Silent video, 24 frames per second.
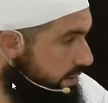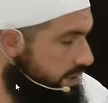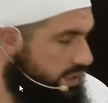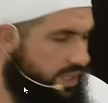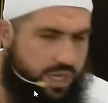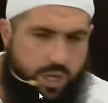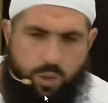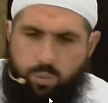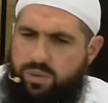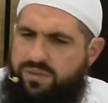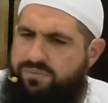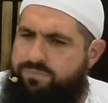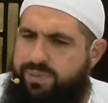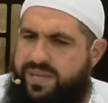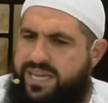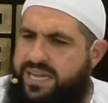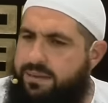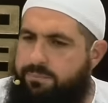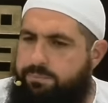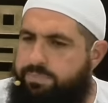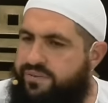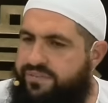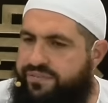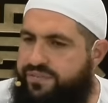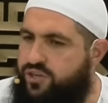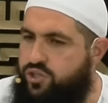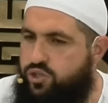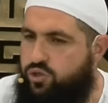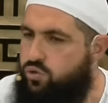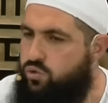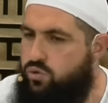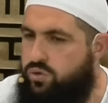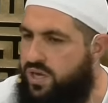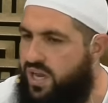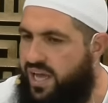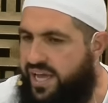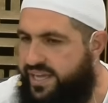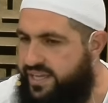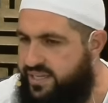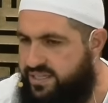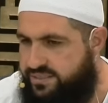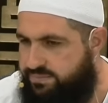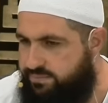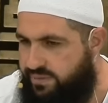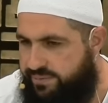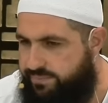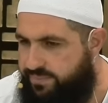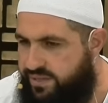We've become professional
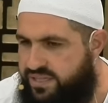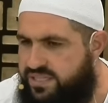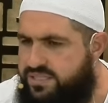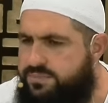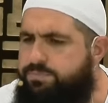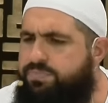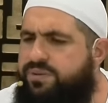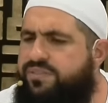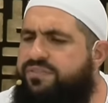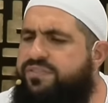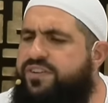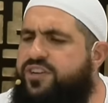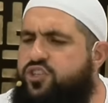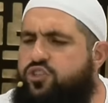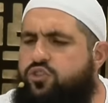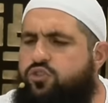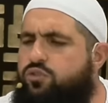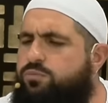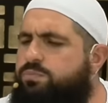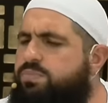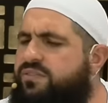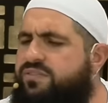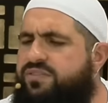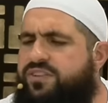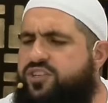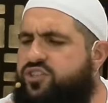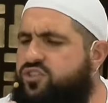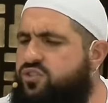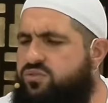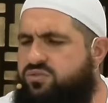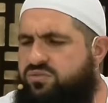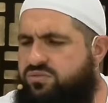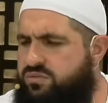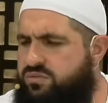liars, my brothers. Professional, professional.